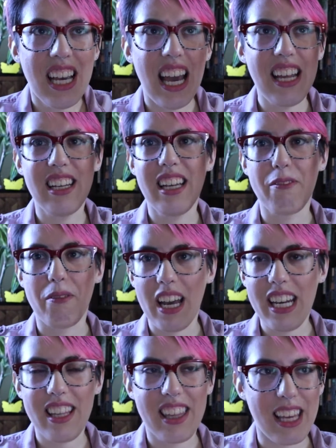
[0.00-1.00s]
And if
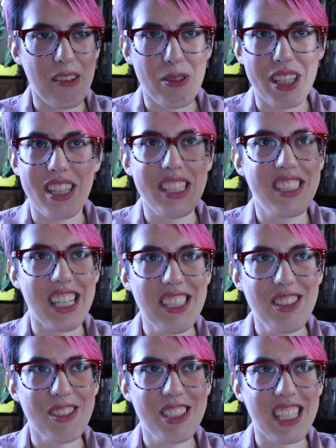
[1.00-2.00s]
anything, with the
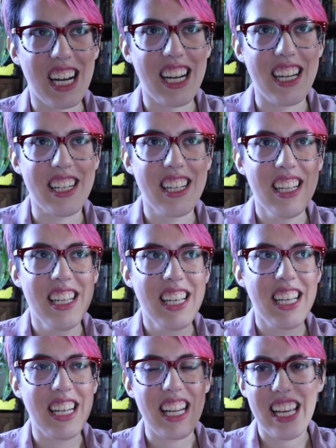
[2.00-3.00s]
gendercide
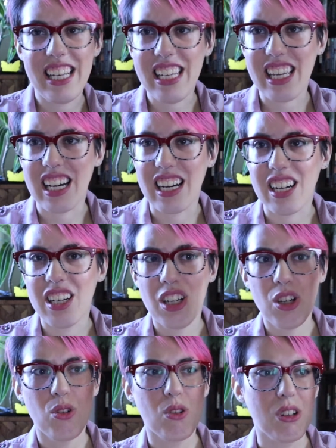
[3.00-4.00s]
in India
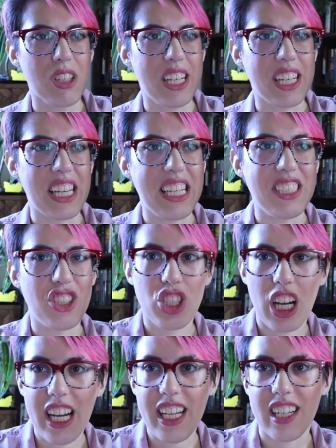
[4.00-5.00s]
or like in
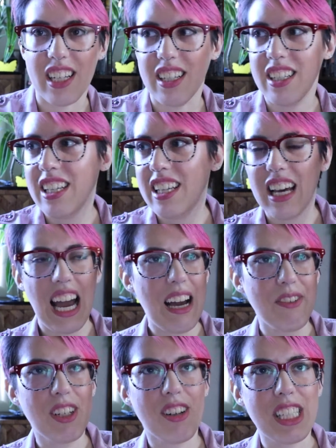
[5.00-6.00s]
China,
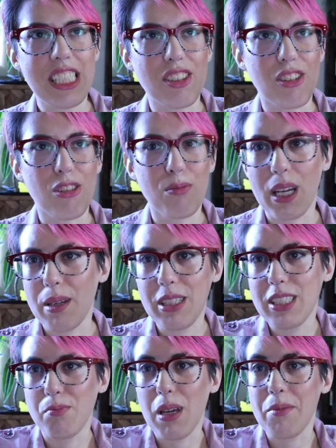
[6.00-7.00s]
having all these girl
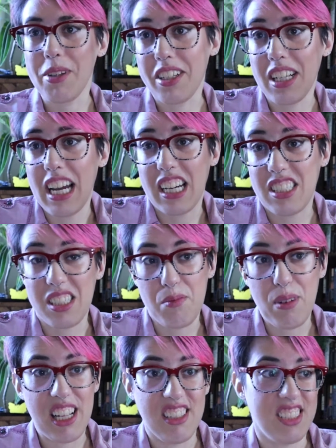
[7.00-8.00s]
babies, maybe it'll actually
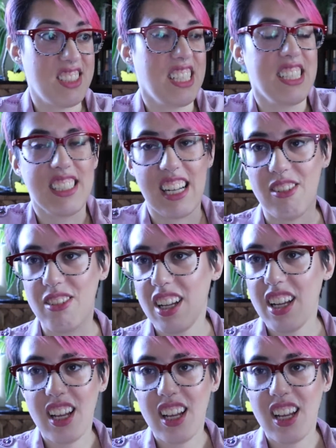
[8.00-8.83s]
balance things out.